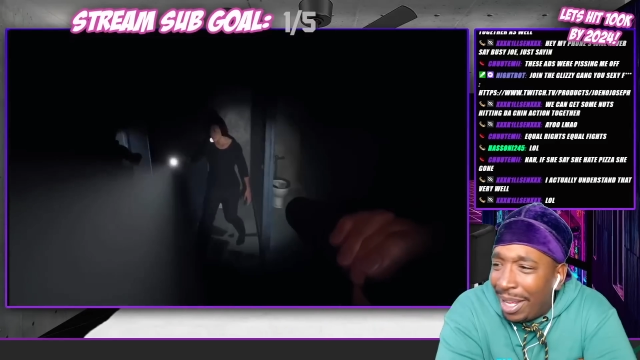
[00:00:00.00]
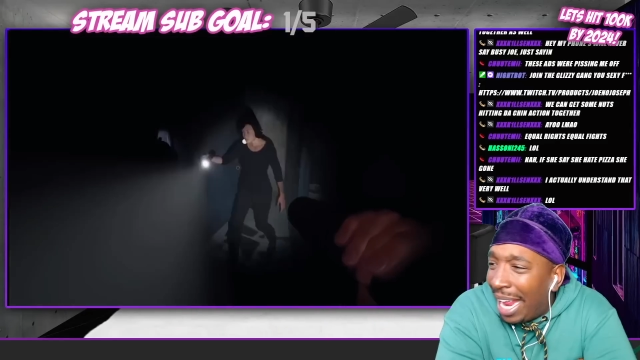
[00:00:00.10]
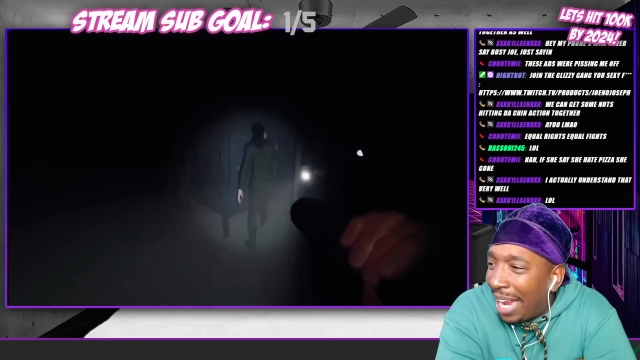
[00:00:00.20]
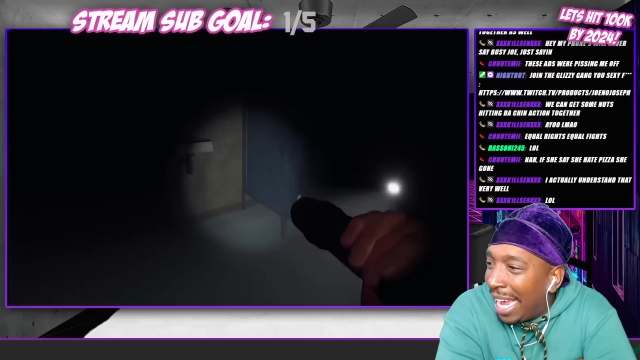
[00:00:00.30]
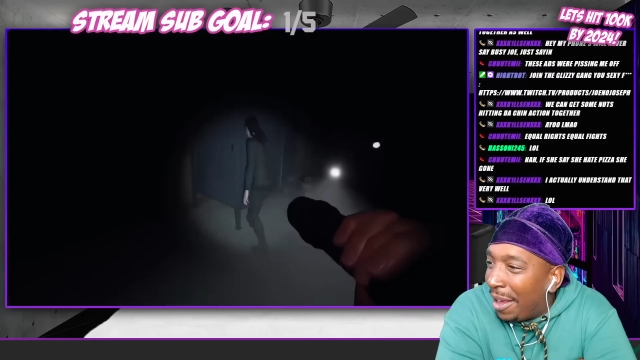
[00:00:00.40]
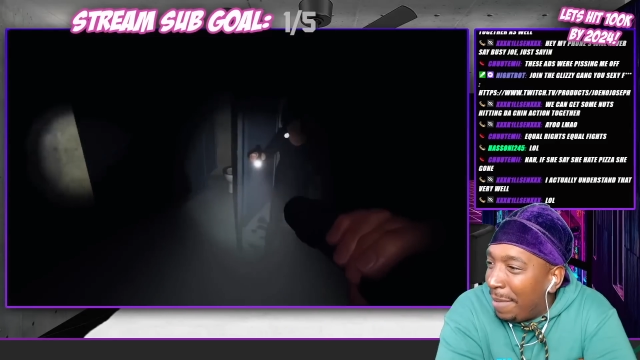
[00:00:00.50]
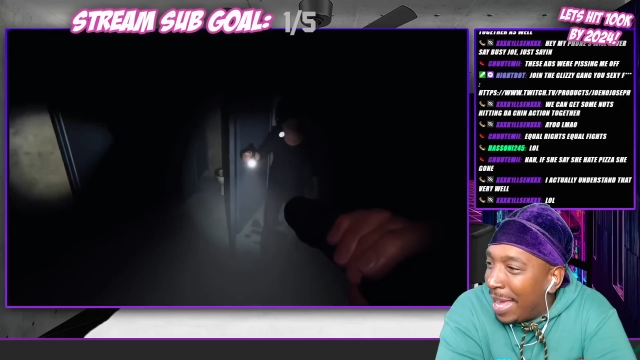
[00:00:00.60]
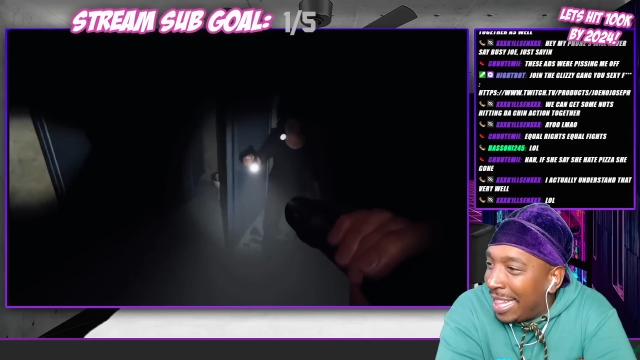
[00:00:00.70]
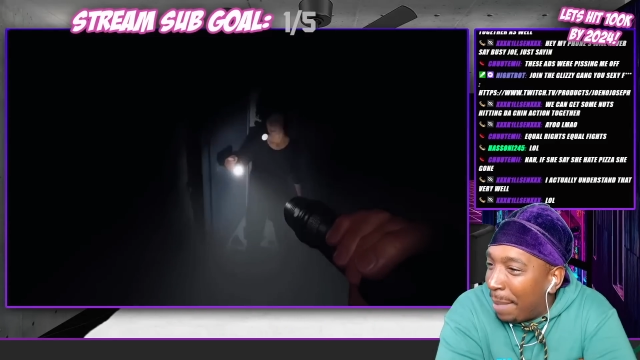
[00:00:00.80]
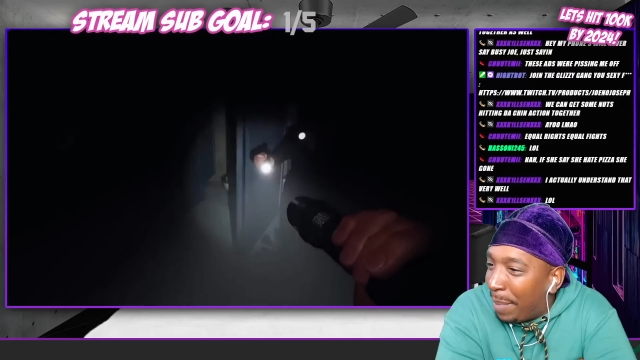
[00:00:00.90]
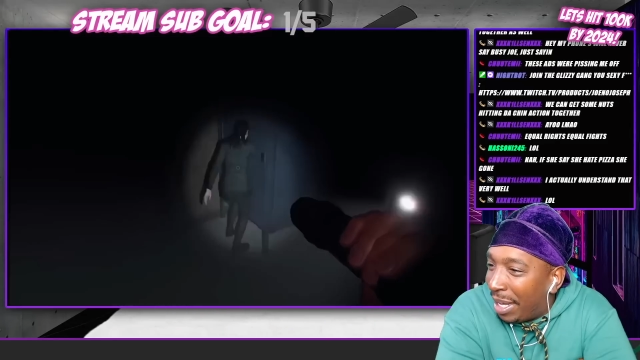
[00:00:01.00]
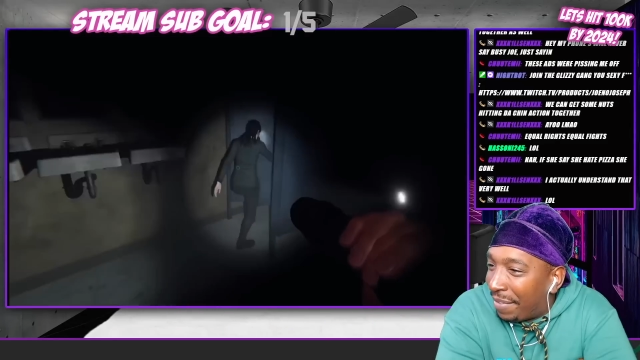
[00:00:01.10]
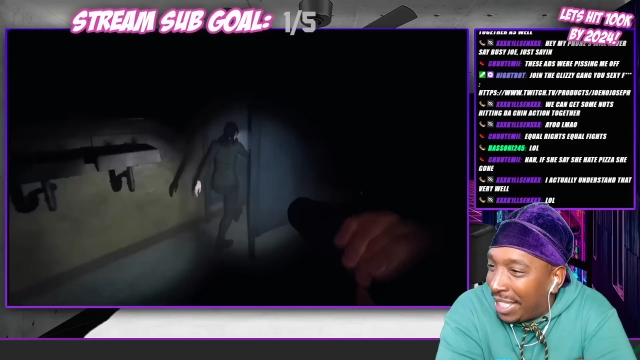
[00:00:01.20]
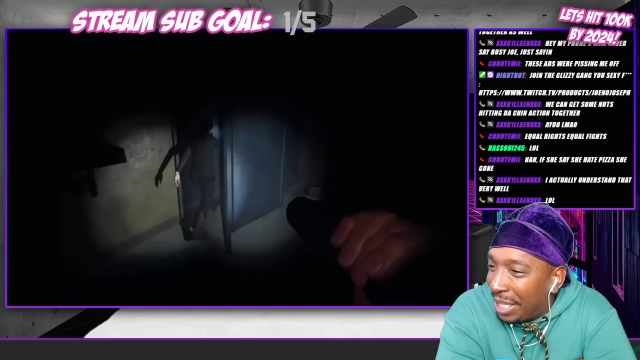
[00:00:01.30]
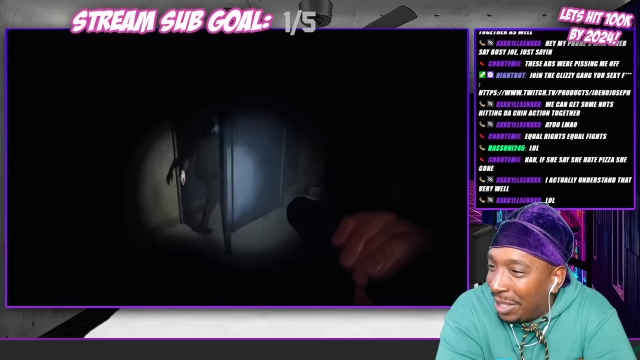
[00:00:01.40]
Chad, I like how he made that big
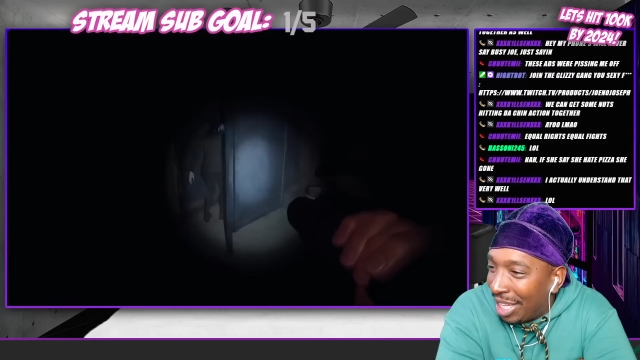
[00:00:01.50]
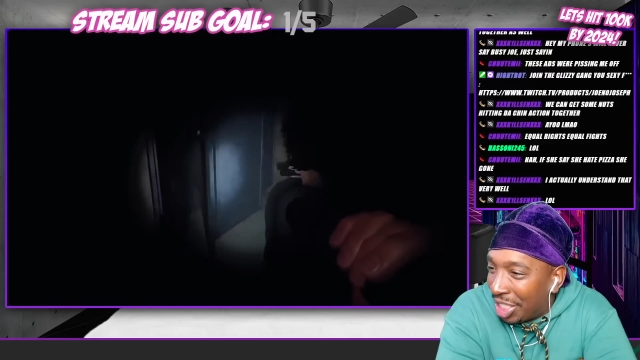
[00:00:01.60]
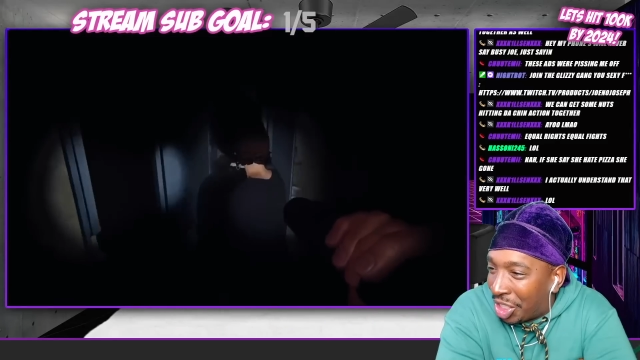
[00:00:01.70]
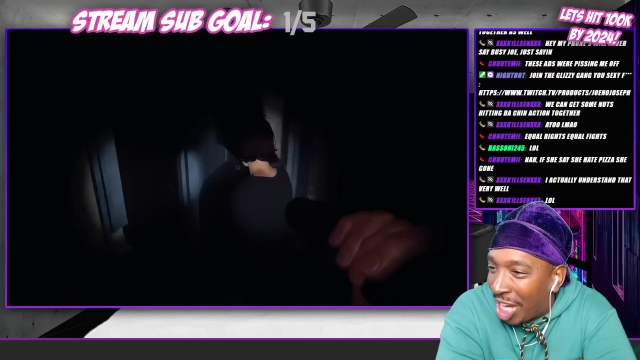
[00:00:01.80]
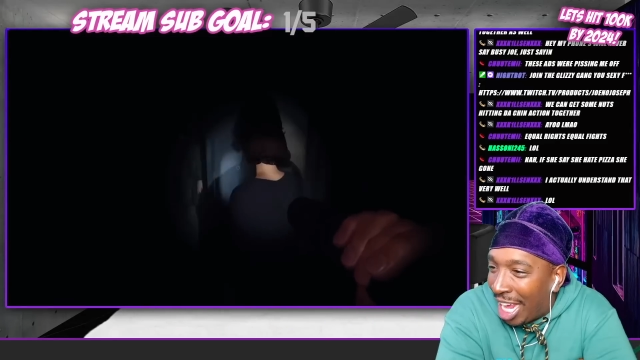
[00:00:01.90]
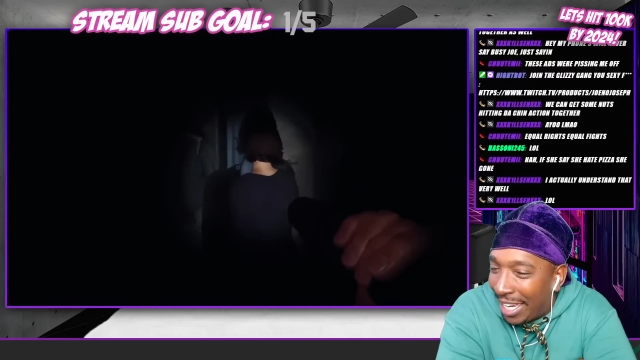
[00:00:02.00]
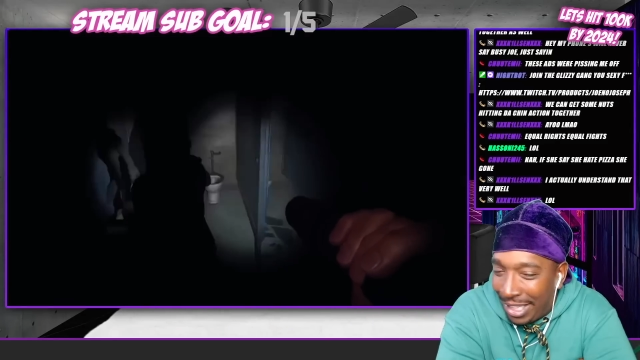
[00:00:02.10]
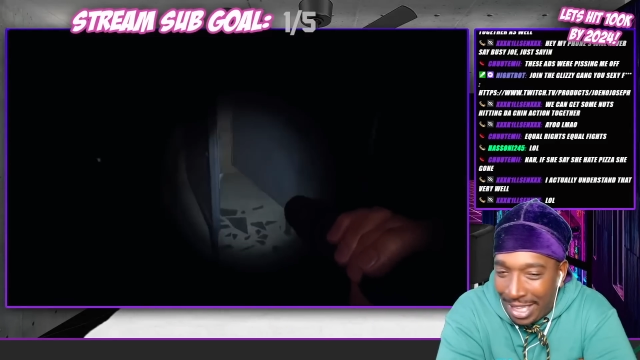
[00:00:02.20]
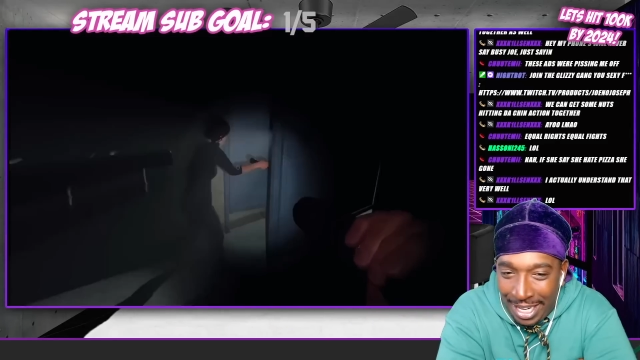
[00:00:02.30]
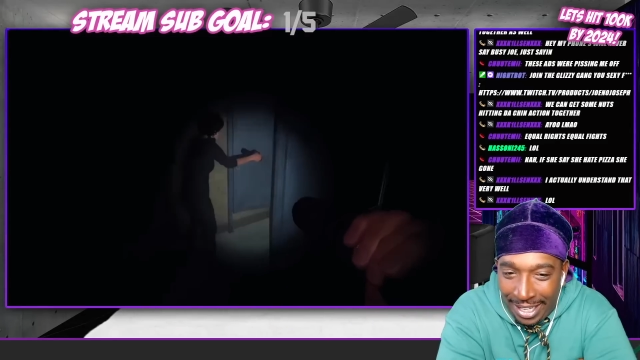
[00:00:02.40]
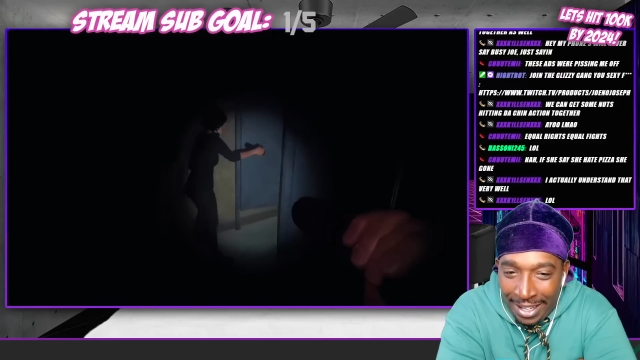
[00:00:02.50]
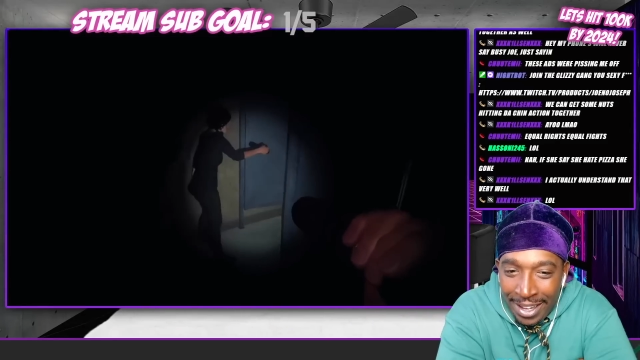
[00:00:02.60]
of a deal and then shotgun the nigga.